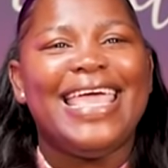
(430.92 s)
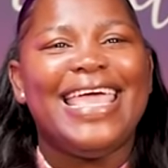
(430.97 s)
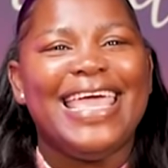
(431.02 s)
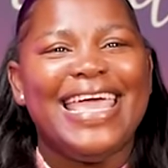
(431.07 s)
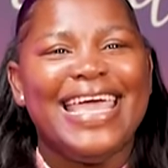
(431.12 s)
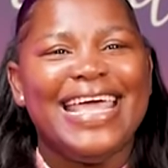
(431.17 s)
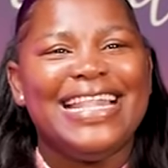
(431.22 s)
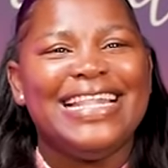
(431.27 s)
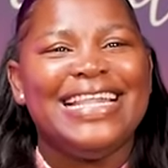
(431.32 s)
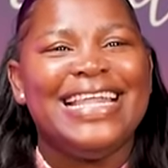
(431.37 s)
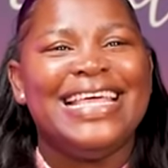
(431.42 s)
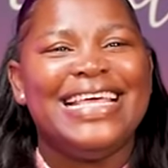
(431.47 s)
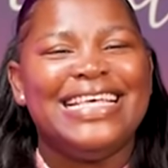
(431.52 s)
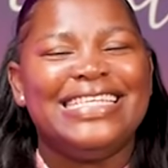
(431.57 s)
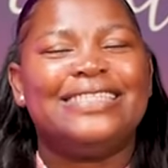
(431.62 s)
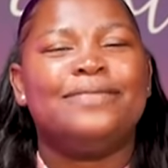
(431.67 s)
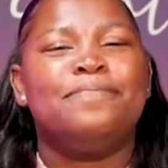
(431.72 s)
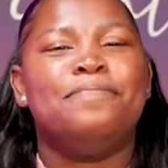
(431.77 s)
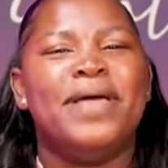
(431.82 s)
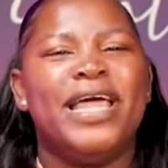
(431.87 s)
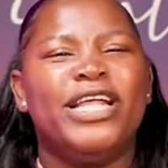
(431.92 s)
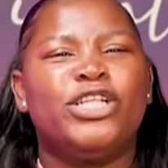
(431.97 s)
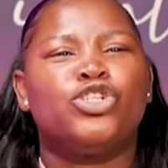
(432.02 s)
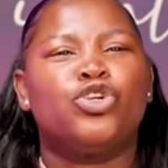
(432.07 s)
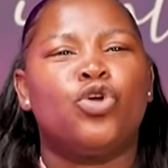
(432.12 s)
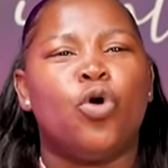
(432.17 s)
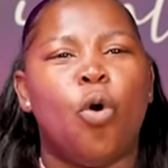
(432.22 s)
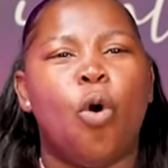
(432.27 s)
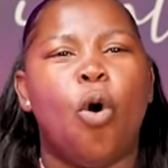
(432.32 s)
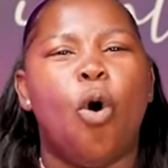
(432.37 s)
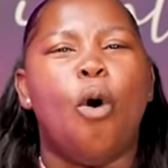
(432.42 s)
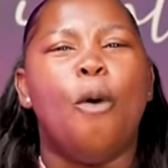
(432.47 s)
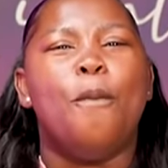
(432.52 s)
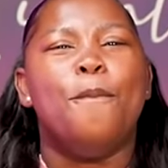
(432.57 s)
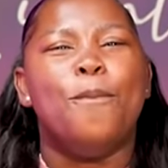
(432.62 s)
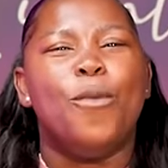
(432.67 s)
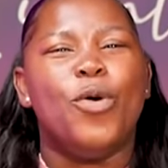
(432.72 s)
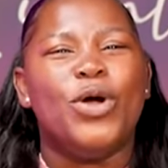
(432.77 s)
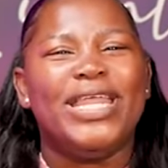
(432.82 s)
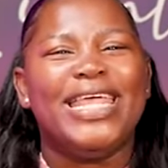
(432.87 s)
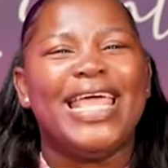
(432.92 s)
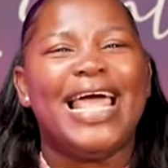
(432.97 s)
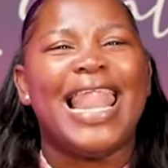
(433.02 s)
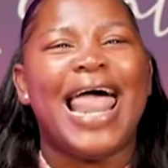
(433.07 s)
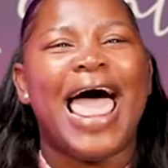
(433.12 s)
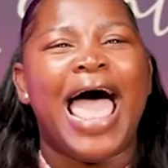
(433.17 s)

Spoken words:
in his matrimonial